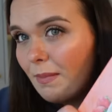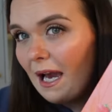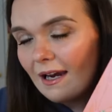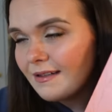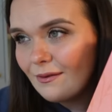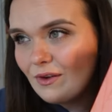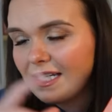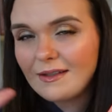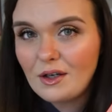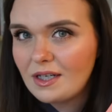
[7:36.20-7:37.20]
packs of
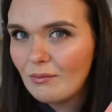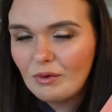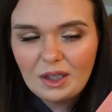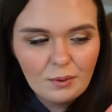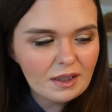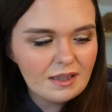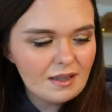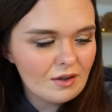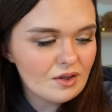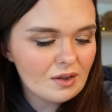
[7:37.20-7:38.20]
this go down really quickly
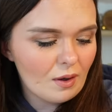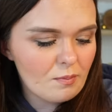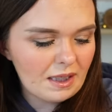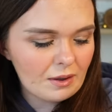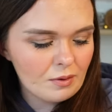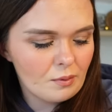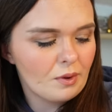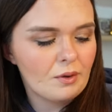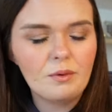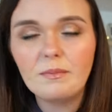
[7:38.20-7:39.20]
so I just thought I'd pick another
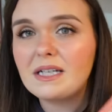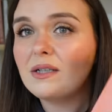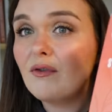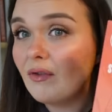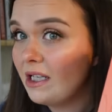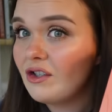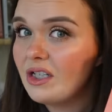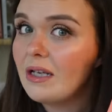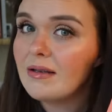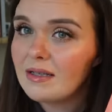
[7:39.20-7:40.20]
one up because we
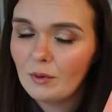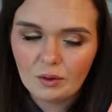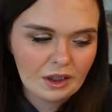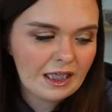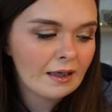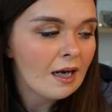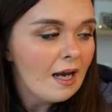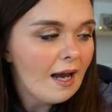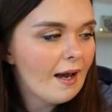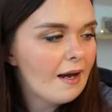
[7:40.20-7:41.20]
finished it this morning
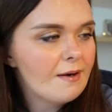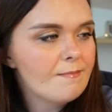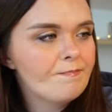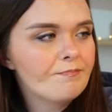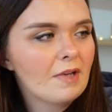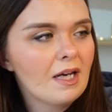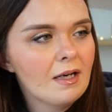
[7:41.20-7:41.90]
um,